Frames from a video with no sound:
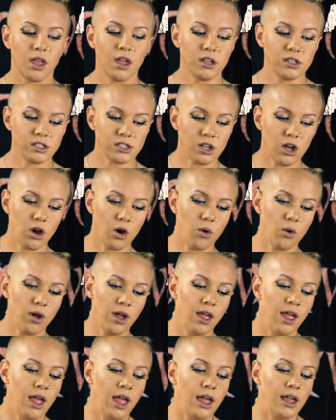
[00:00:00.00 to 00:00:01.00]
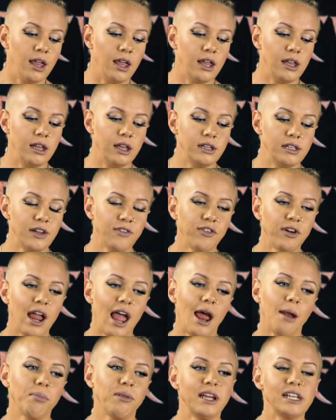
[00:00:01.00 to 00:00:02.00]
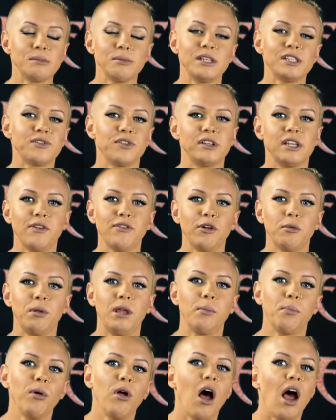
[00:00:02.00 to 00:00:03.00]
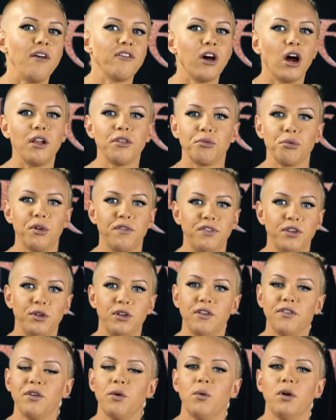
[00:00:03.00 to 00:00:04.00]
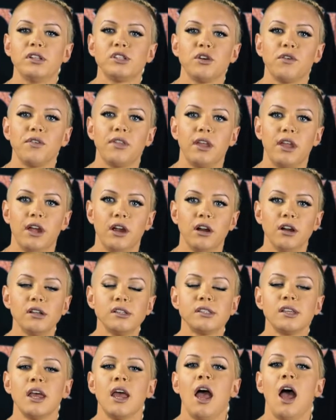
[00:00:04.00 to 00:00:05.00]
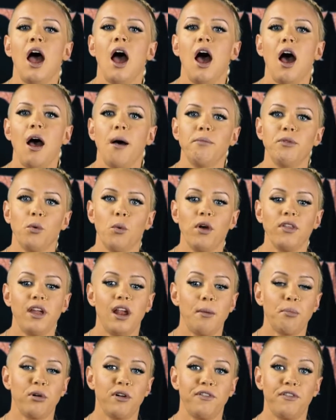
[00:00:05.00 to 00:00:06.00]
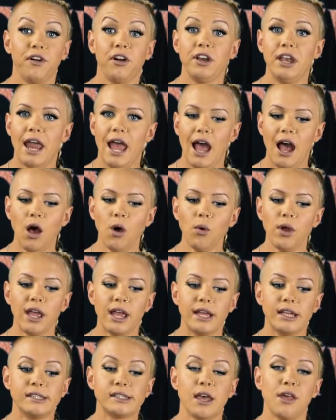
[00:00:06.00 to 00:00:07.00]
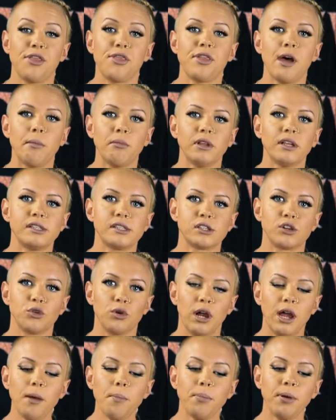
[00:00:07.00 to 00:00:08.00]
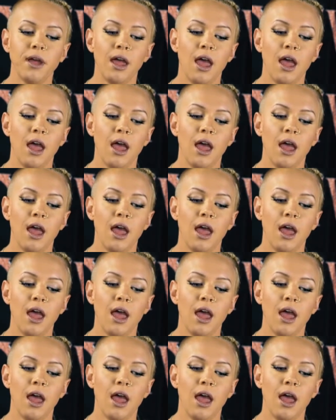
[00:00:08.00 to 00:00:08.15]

So different hand placements for different people. I've gone through a few different ones over the years. The one that I prefer now is a thumbless grip,